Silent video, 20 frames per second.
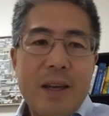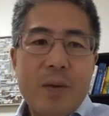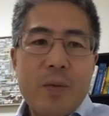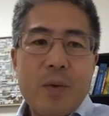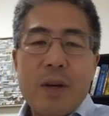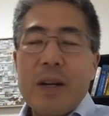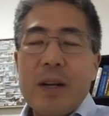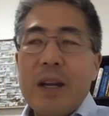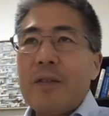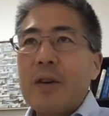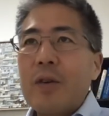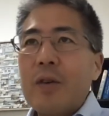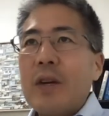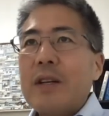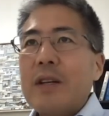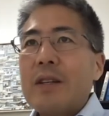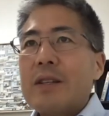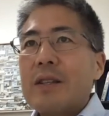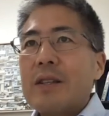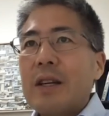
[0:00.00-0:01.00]
We're going to have a great
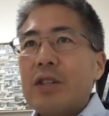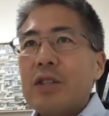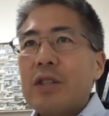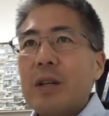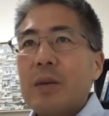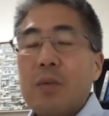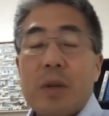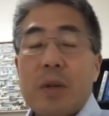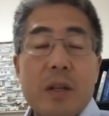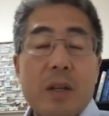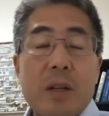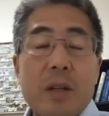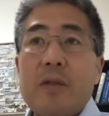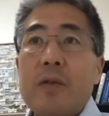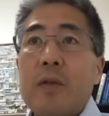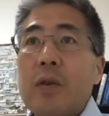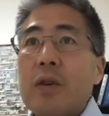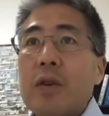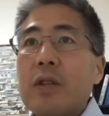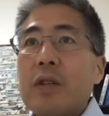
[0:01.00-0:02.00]
discussion. I really look
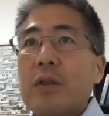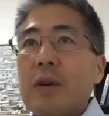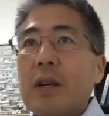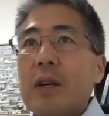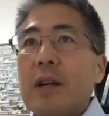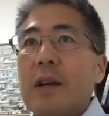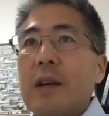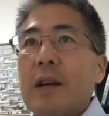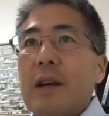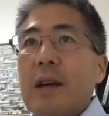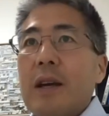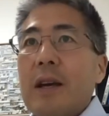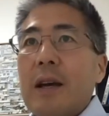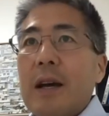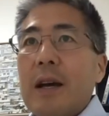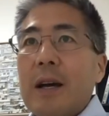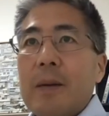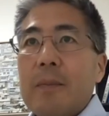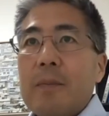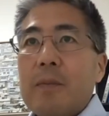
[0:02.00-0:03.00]
forward to it.
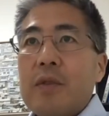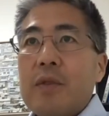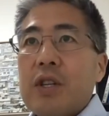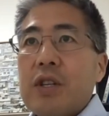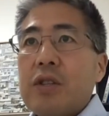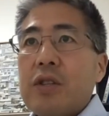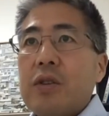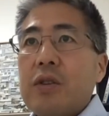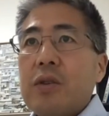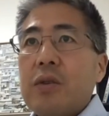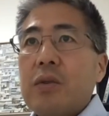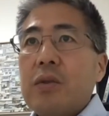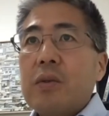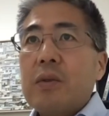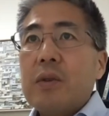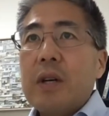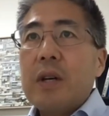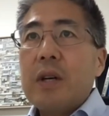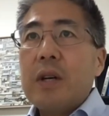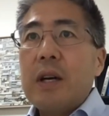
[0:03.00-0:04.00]
Just to
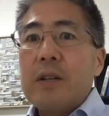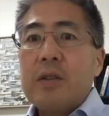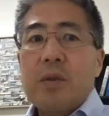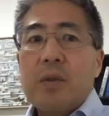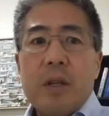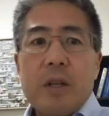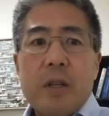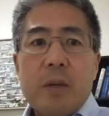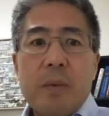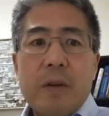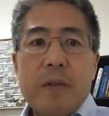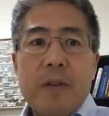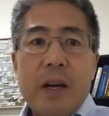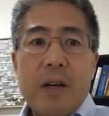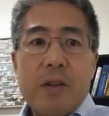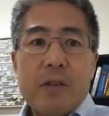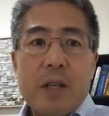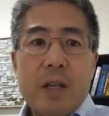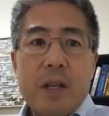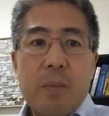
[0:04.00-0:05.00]
do a little bit of
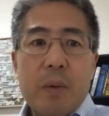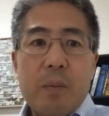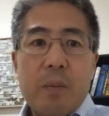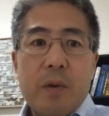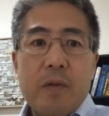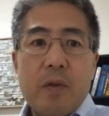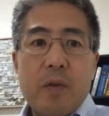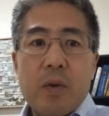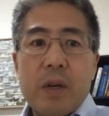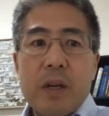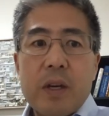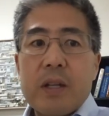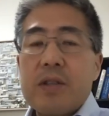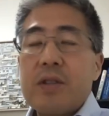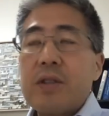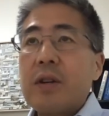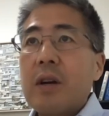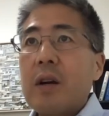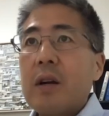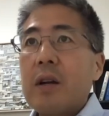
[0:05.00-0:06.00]
housekeeping before we get
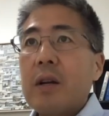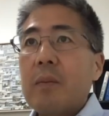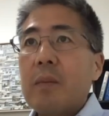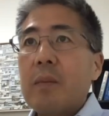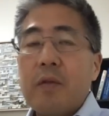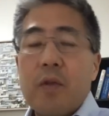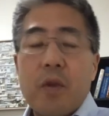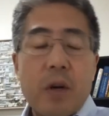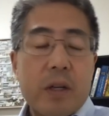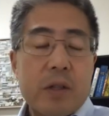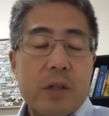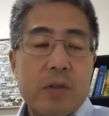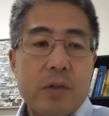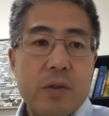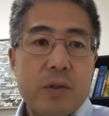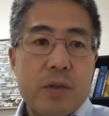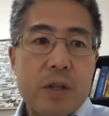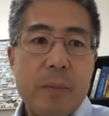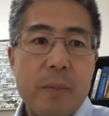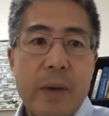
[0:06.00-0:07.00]
started and before I
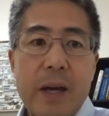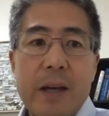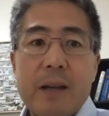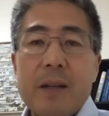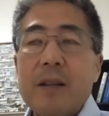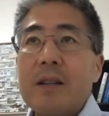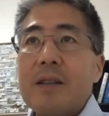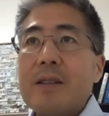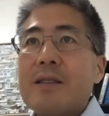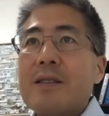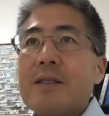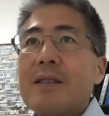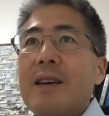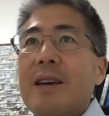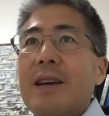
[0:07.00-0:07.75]
introduce our panelists.